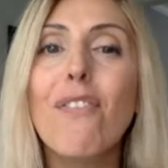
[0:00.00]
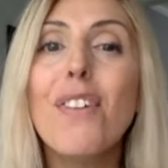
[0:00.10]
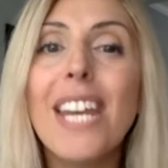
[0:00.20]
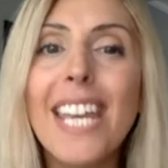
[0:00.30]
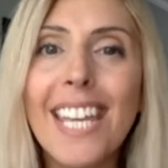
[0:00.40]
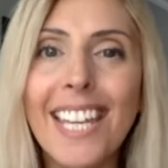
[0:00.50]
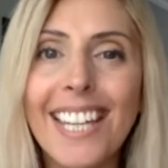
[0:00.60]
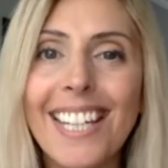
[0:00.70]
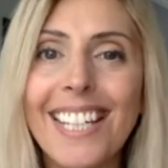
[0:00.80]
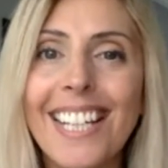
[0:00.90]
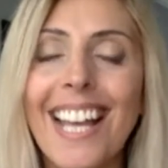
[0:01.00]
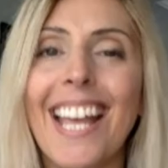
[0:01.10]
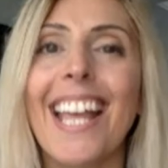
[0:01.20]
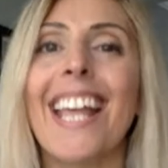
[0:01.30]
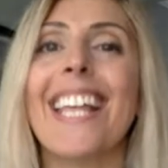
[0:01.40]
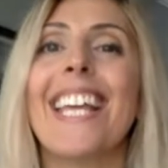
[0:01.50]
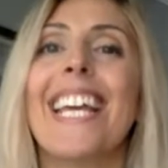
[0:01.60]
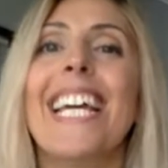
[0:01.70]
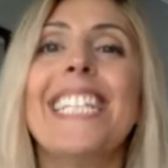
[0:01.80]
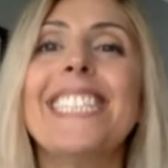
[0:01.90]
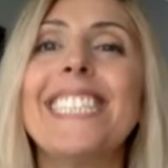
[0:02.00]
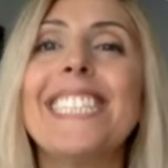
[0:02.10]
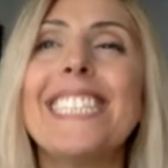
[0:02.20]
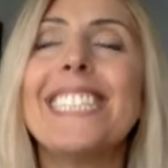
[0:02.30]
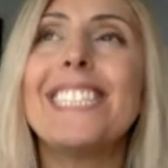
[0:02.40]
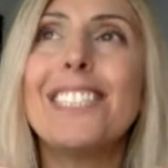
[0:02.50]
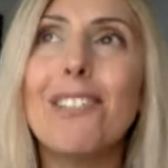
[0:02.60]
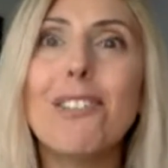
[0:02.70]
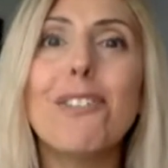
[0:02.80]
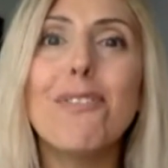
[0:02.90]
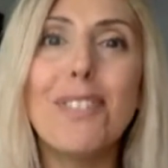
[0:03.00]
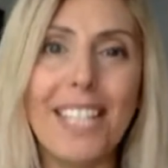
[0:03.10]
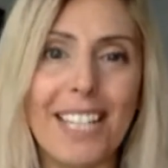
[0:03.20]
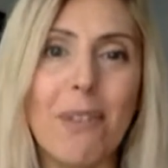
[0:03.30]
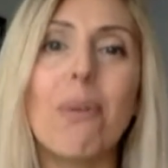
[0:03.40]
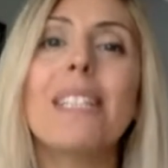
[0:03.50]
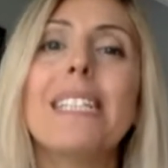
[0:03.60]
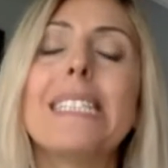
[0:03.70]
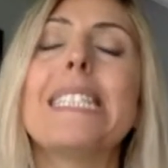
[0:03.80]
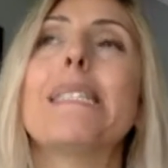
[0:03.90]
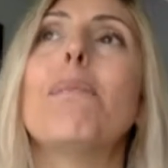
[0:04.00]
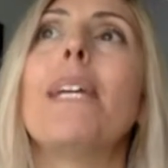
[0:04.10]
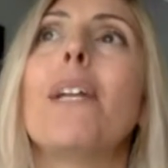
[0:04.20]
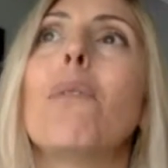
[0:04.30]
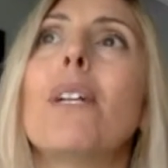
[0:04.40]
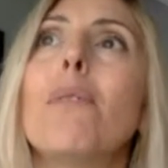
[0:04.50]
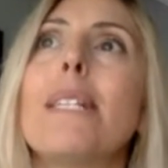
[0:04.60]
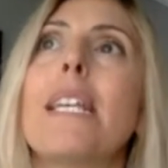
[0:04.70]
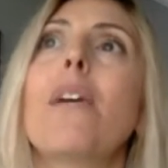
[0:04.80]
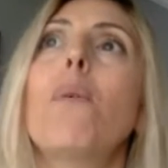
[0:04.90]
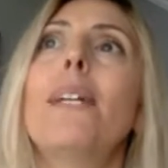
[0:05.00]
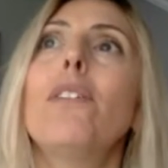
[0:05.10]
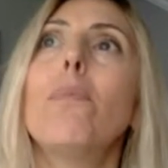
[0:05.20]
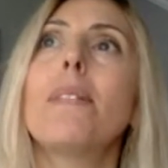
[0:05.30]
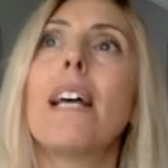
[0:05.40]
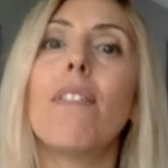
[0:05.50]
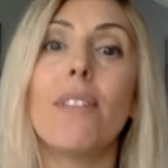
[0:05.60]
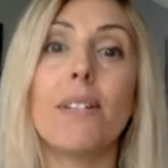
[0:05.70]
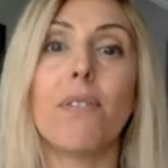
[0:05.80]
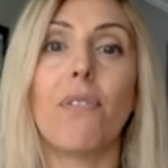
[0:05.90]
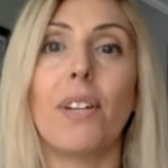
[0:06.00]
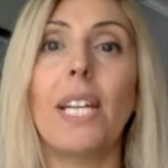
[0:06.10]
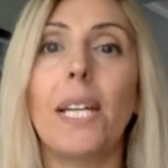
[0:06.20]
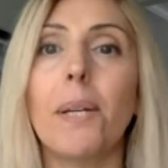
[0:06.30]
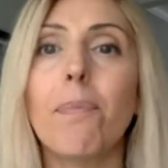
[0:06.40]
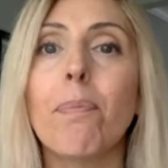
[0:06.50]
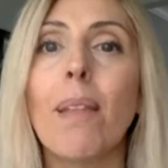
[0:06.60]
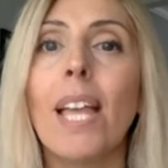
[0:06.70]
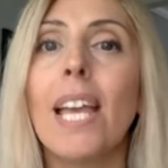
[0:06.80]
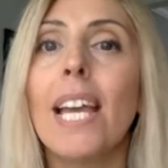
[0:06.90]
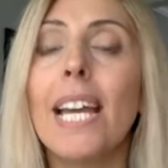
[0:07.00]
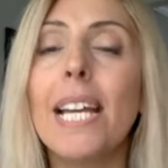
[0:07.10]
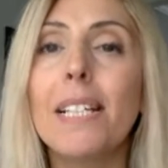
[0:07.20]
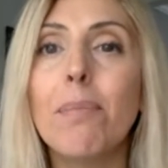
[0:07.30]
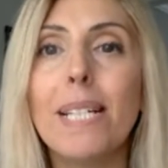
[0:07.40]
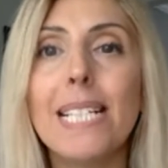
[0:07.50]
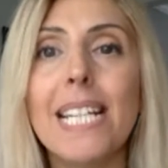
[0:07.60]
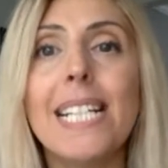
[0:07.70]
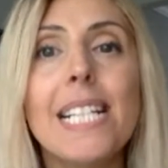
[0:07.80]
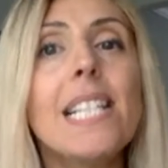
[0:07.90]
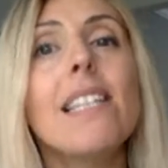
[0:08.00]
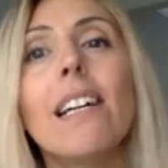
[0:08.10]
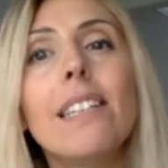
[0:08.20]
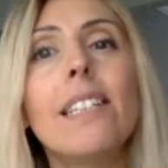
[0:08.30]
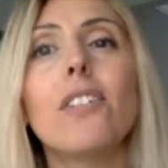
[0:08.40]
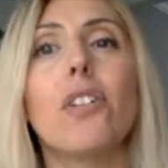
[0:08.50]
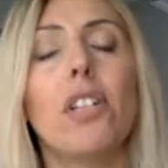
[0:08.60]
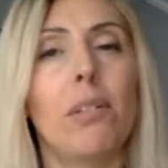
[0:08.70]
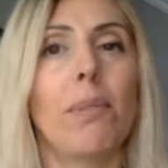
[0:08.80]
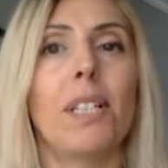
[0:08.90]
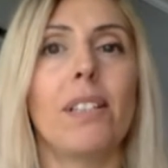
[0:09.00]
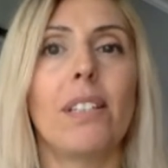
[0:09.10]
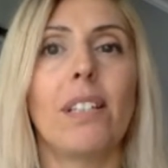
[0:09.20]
free. It's so free. What does this mean? When we say quantum self is free, it means it's not determined.